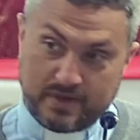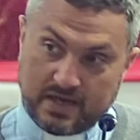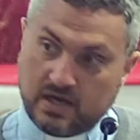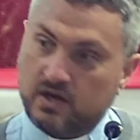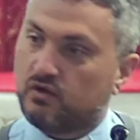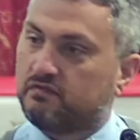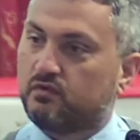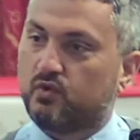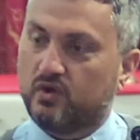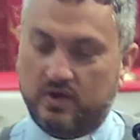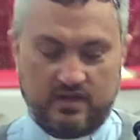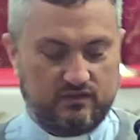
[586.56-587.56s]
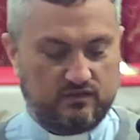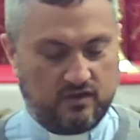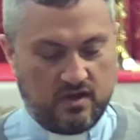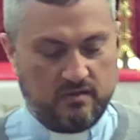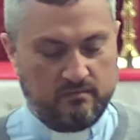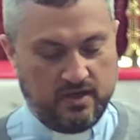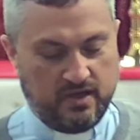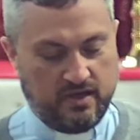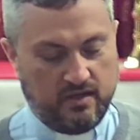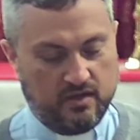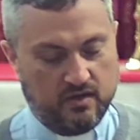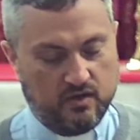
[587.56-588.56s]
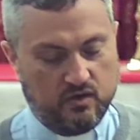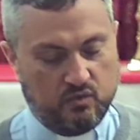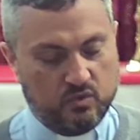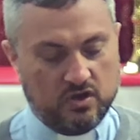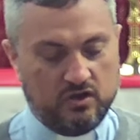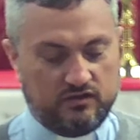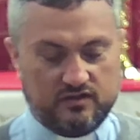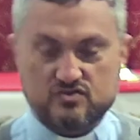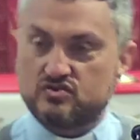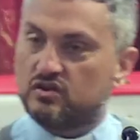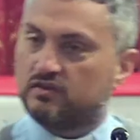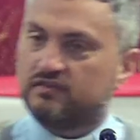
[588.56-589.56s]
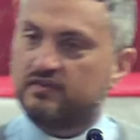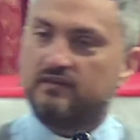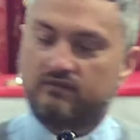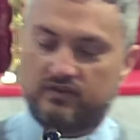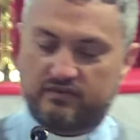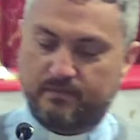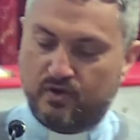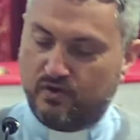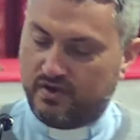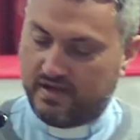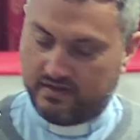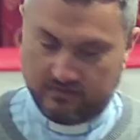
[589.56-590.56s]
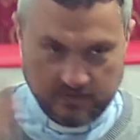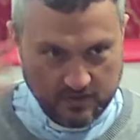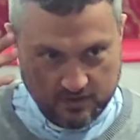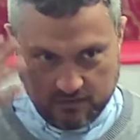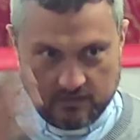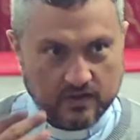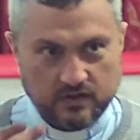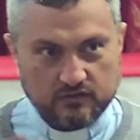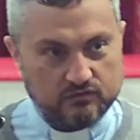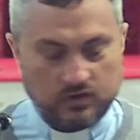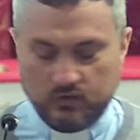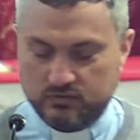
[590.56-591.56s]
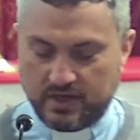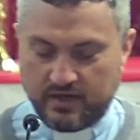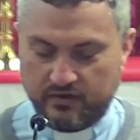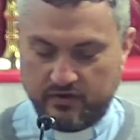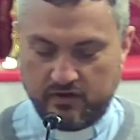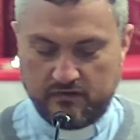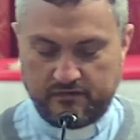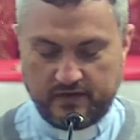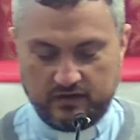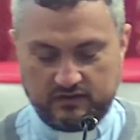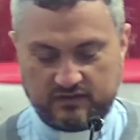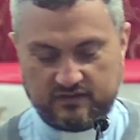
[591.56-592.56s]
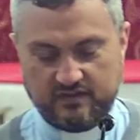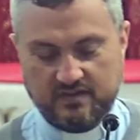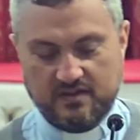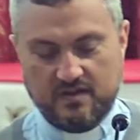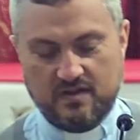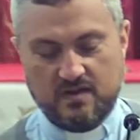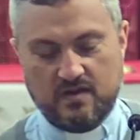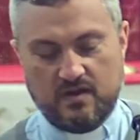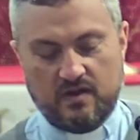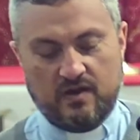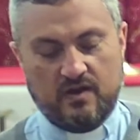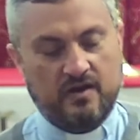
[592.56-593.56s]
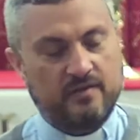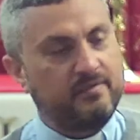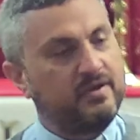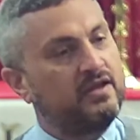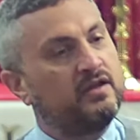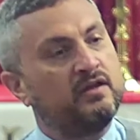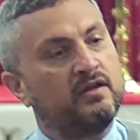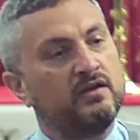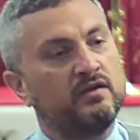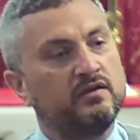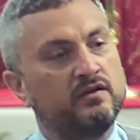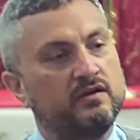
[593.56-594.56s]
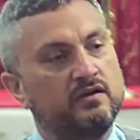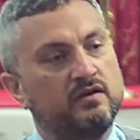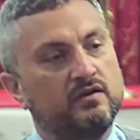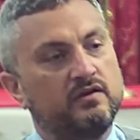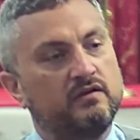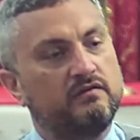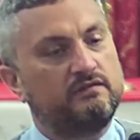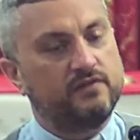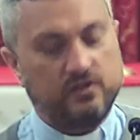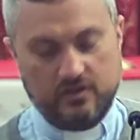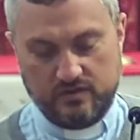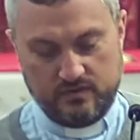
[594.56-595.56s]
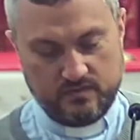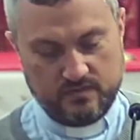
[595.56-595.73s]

Powerful and timely words that just hit the spot, and tears rolled down her face. I'm here for you.